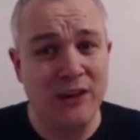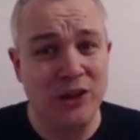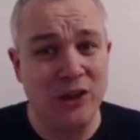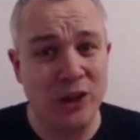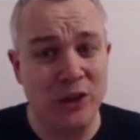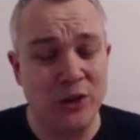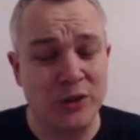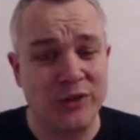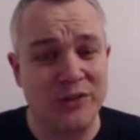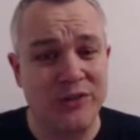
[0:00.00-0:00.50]

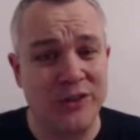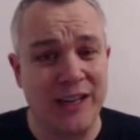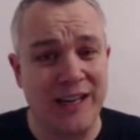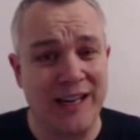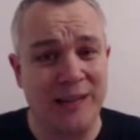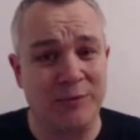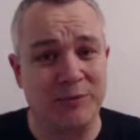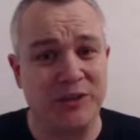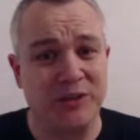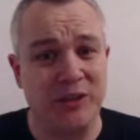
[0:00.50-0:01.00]
Looks
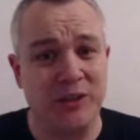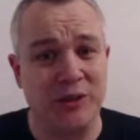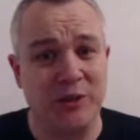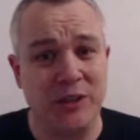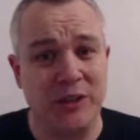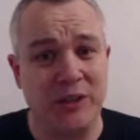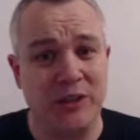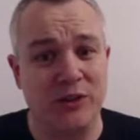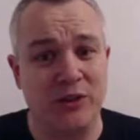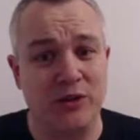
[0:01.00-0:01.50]

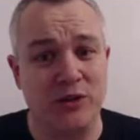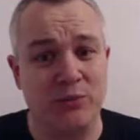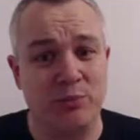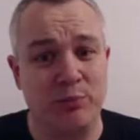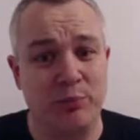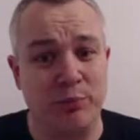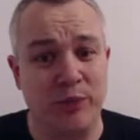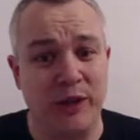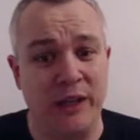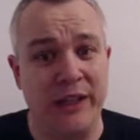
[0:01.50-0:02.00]
absolutely
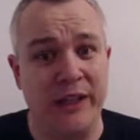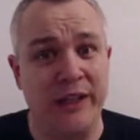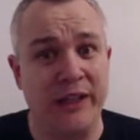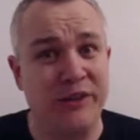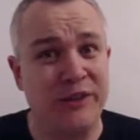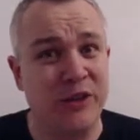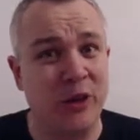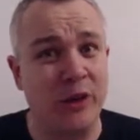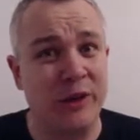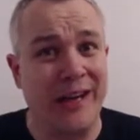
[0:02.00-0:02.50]
brilliant.
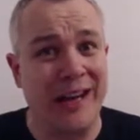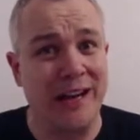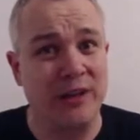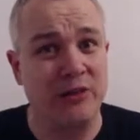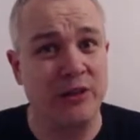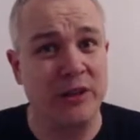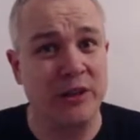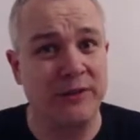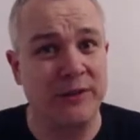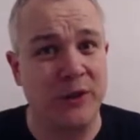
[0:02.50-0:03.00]
He scored a
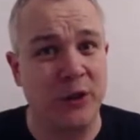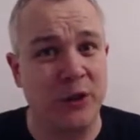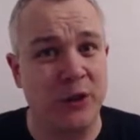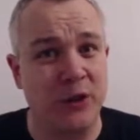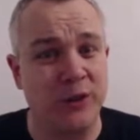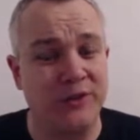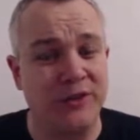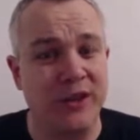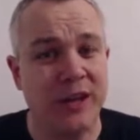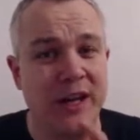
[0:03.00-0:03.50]
hat trick, of
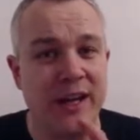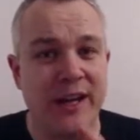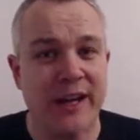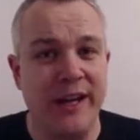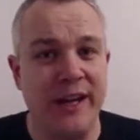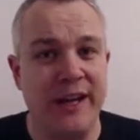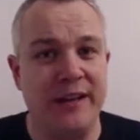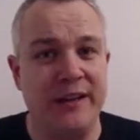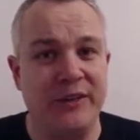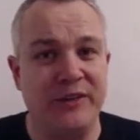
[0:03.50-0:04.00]
course,
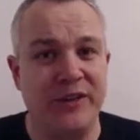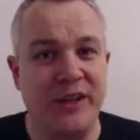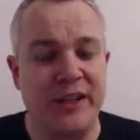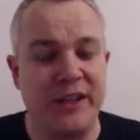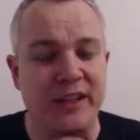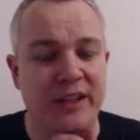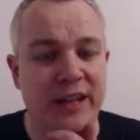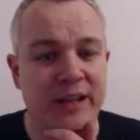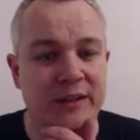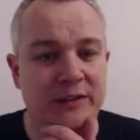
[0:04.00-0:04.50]
in the
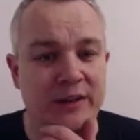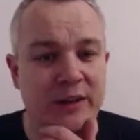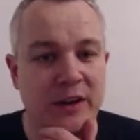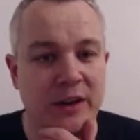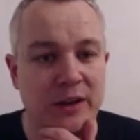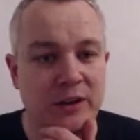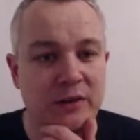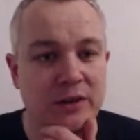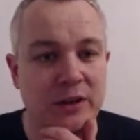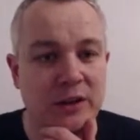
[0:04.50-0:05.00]
second leg of
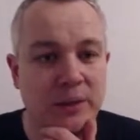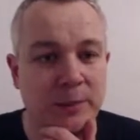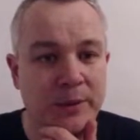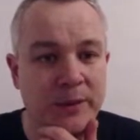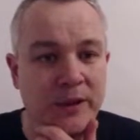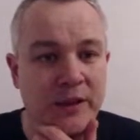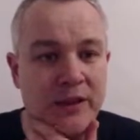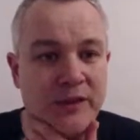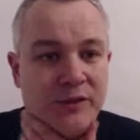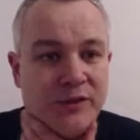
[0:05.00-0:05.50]
our
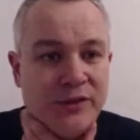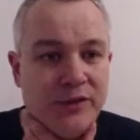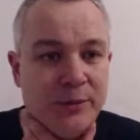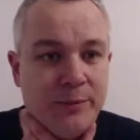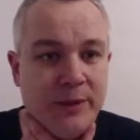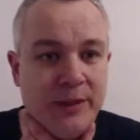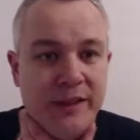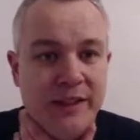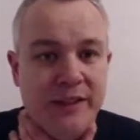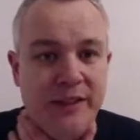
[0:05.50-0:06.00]
Copa
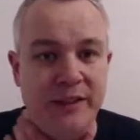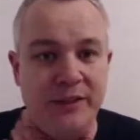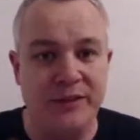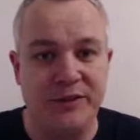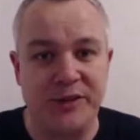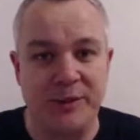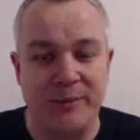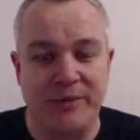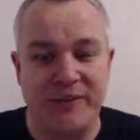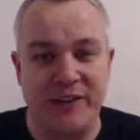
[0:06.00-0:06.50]
Superliga
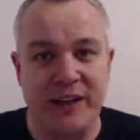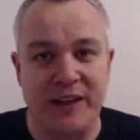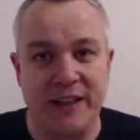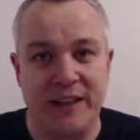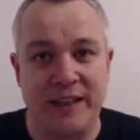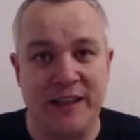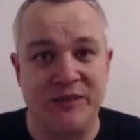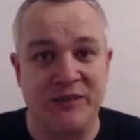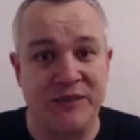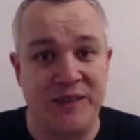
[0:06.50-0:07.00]
semi
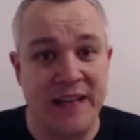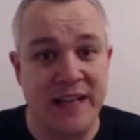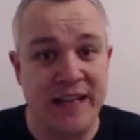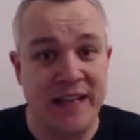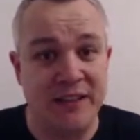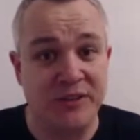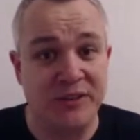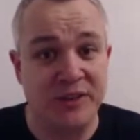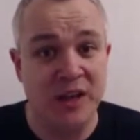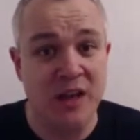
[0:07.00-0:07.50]
final against
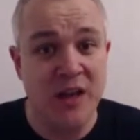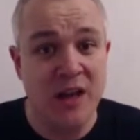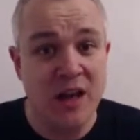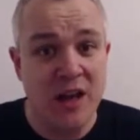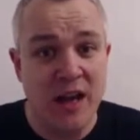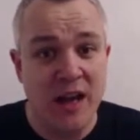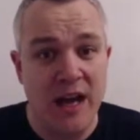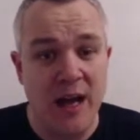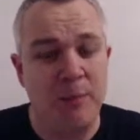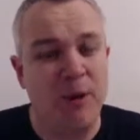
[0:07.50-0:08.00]
Vélez.
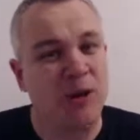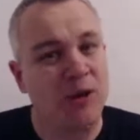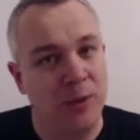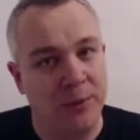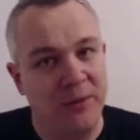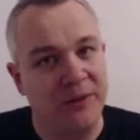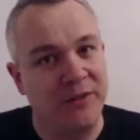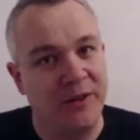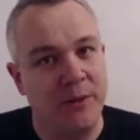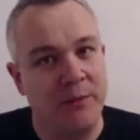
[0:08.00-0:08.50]
Um, a
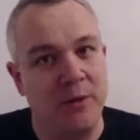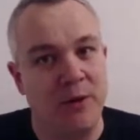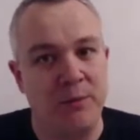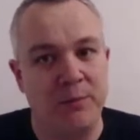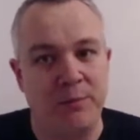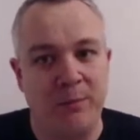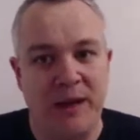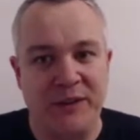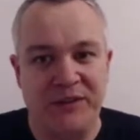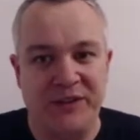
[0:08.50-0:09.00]
couple of
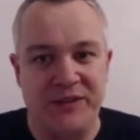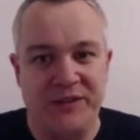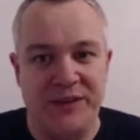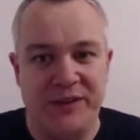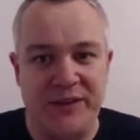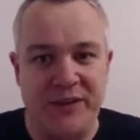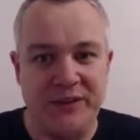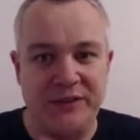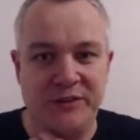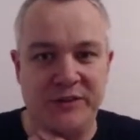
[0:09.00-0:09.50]
them massive
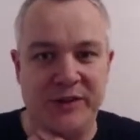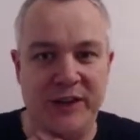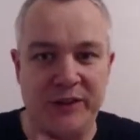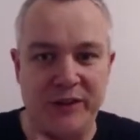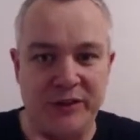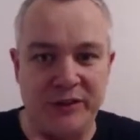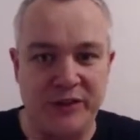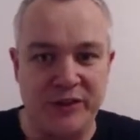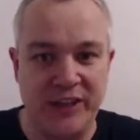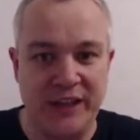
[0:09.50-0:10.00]
defensive
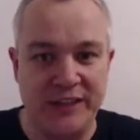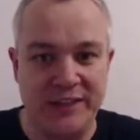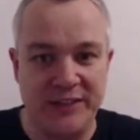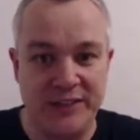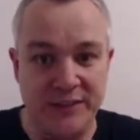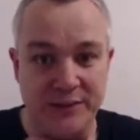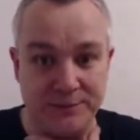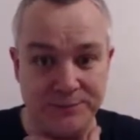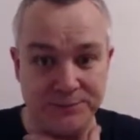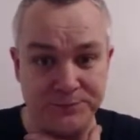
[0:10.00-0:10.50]
errors,
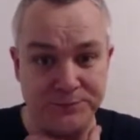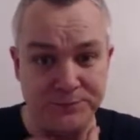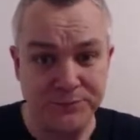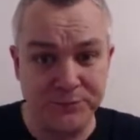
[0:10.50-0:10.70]
granted,